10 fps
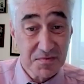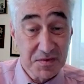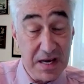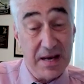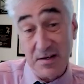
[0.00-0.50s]

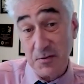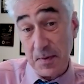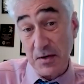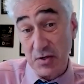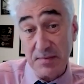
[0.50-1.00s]
Yeah, and
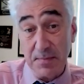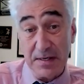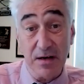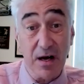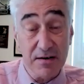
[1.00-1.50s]
especially
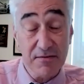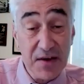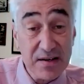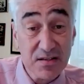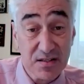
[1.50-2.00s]
being
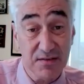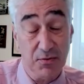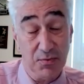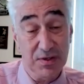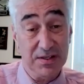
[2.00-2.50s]
non-invasive, it
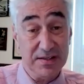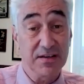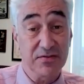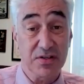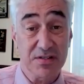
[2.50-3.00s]
really
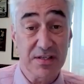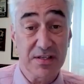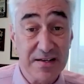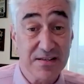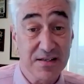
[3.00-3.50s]
gives us a
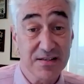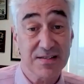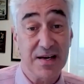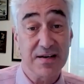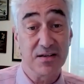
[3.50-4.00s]
nice
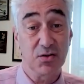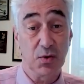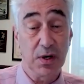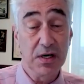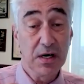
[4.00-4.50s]
insight into
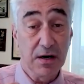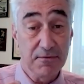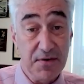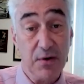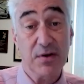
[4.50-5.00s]
a
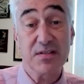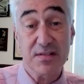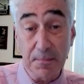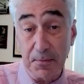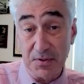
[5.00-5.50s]
very
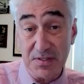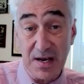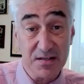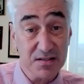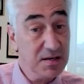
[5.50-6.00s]
simple
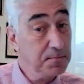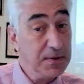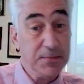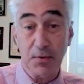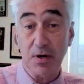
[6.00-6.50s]
test.
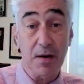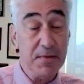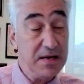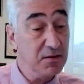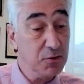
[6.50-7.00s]
People come
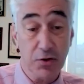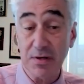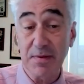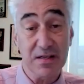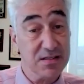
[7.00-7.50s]
in,
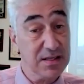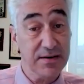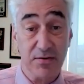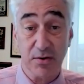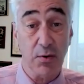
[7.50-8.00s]
30 minutes
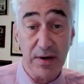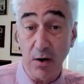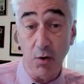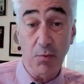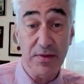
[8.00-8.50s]
later, they're going
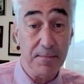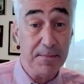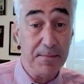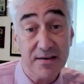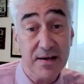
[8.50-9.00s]
home with a
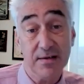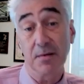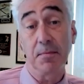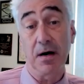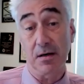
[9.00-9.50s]
Band-Aid and a
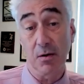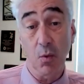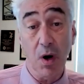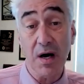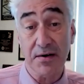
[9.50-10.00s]
bottle of
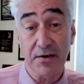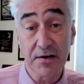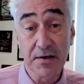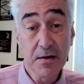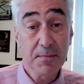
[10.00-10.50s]
water,
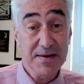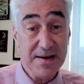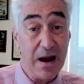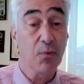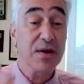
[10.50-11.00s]
but
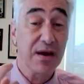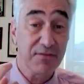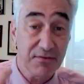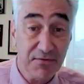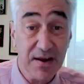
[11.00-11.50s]
now we
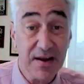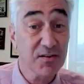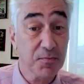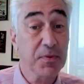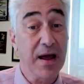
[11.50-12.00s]
have
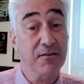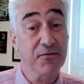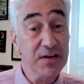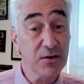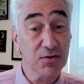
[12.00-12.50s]
advanced plaque
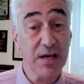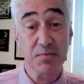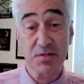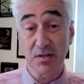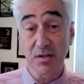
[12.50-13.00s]

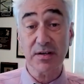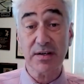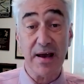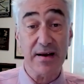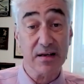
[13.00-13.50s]
phenotypes to look
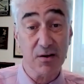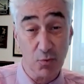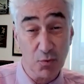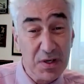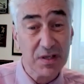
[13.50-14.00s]
at and can
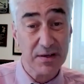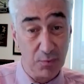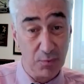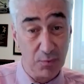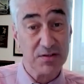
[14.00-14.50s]
really
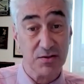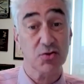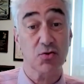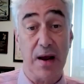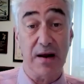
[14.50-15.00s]
risk
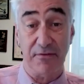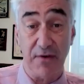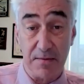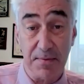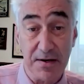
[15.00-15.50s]
stratify